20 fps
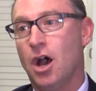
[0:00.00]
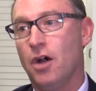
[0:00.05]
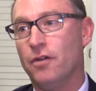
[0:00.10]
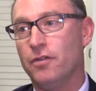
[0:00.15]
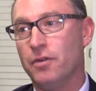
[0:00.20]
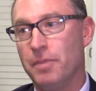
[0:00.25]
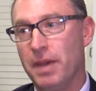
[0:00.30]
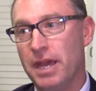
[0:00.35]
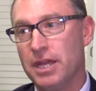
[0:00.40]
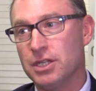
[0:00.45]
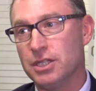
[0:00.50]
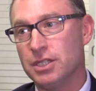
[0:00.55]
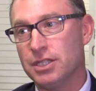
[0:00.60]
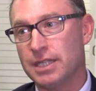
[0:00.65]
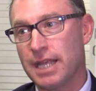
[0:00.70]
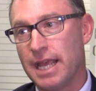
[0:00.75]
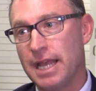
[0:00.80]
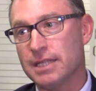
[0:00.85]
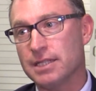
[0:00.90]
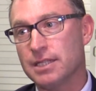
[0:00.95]
of a patient's
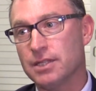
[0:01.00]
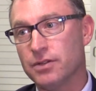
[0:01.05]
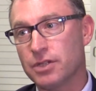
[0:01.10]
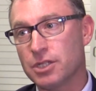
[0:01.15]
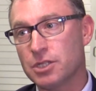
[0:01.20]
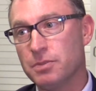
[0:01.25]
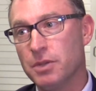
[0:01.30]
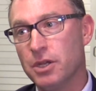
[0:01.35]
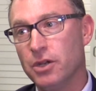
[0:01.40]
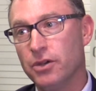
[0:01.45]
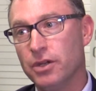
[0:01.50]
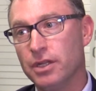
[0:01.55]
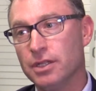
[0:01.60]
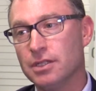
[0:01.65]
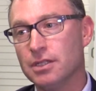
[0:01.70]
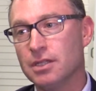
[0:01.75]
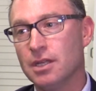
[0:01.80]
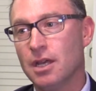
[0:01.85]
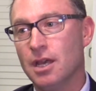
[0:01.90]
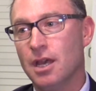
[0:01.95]
cancer
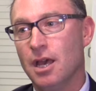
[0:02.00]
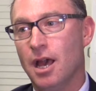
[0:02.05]
experience.